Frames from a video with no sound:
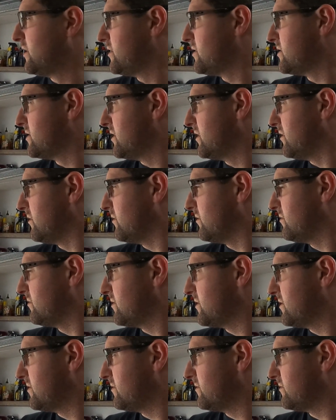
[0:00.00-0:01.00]
So
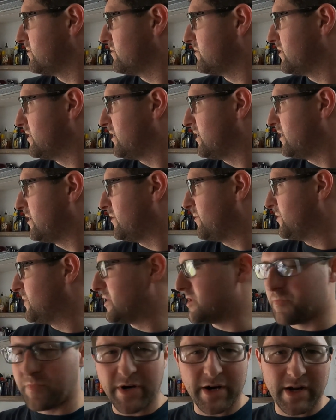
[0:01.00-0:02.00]

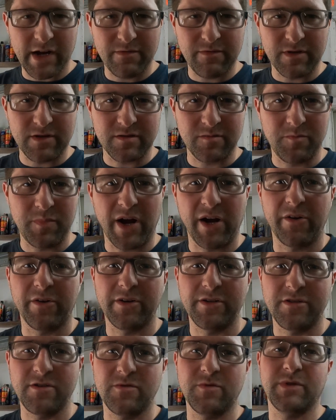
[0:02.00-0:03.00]
despite having some
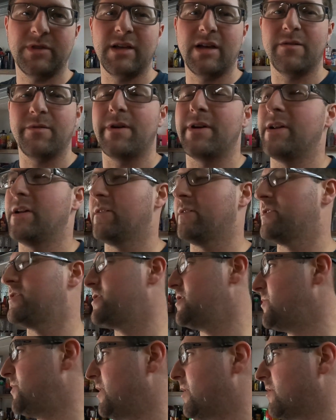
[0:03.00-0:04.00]
battery issues with that right now, I
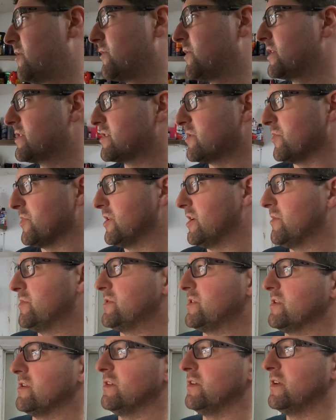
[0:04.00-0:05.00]
should be able to rig something
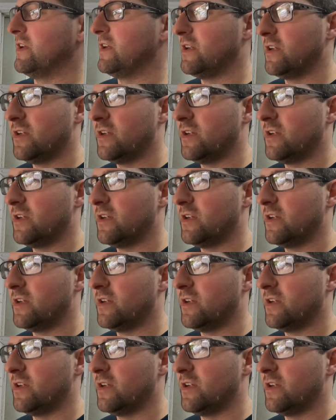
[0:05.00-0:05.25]
up to